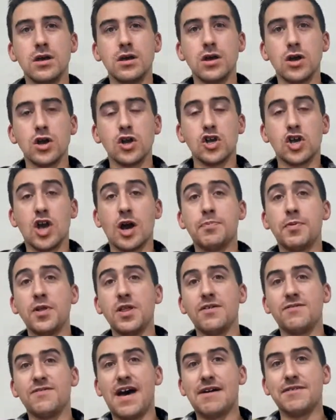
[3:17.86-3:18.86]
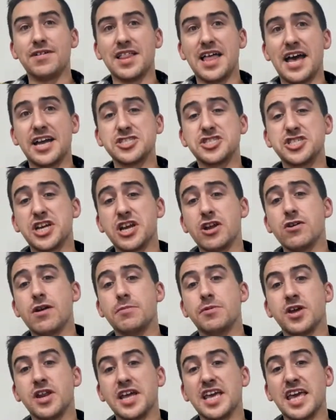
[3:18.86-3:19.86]
Couple of Avalanche here, I'm
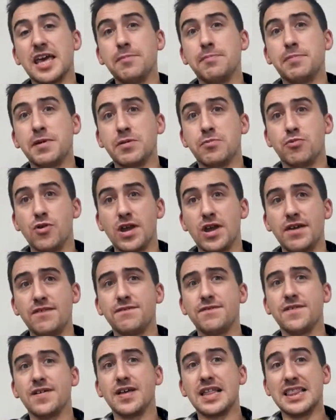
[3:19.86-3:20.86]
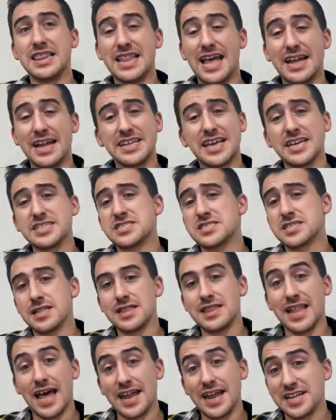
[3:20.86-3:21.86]
going to keep it brief.
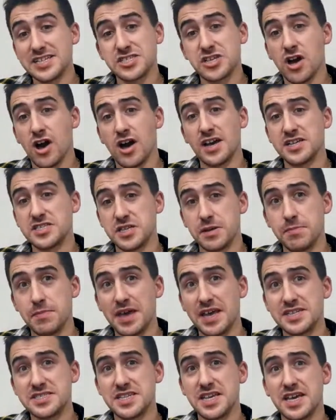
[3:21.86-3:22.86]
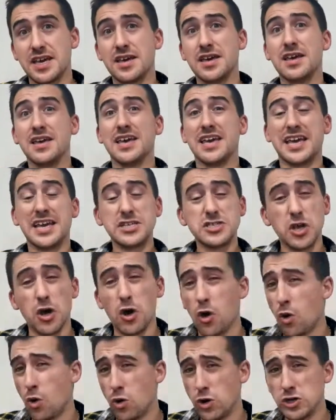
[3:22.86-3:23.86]
Landeskog is amazing. He's a
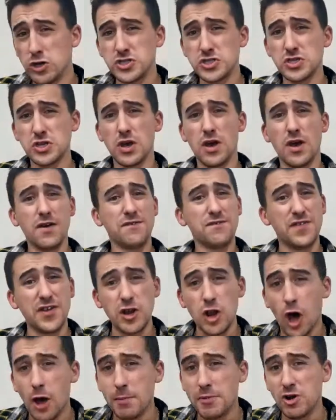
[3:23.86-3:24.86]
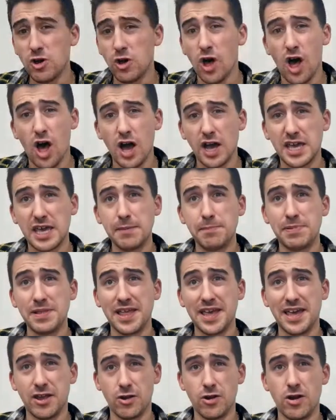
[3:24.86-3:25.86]
horse, a phenomenal hockey
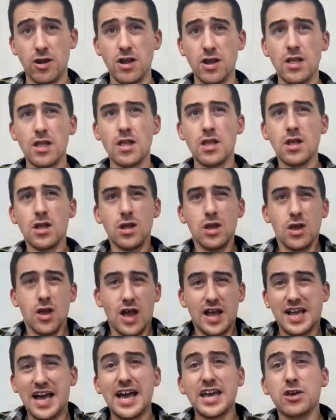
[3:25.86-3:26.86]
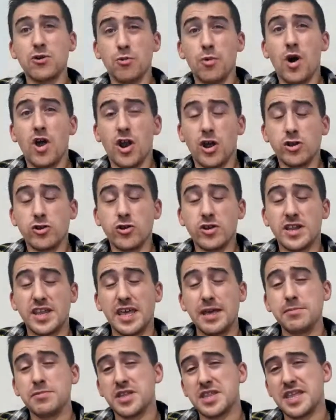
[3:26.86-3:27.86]
player, a guy you want on your
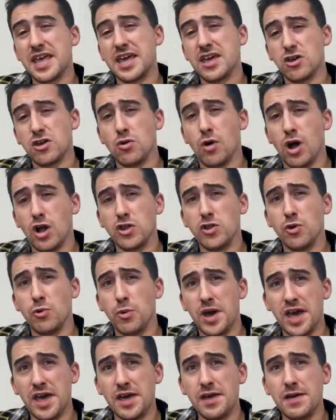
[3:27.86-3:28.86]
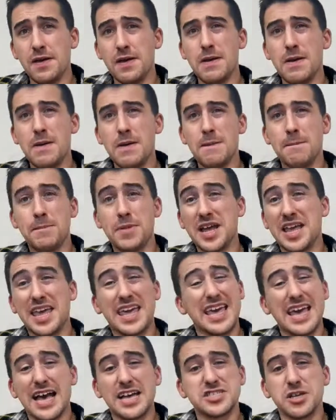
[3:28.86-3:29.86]
team to take you all the way, but he
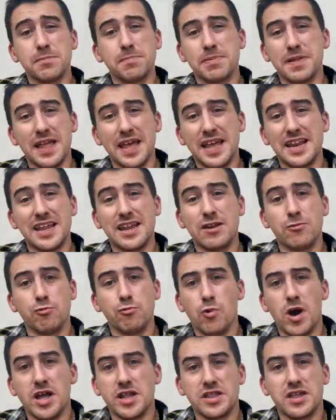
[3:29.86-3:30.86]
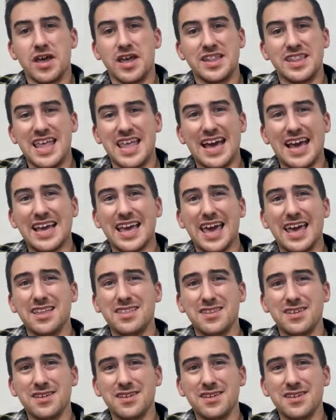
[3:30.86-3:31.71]
hasn't played in what, a decade?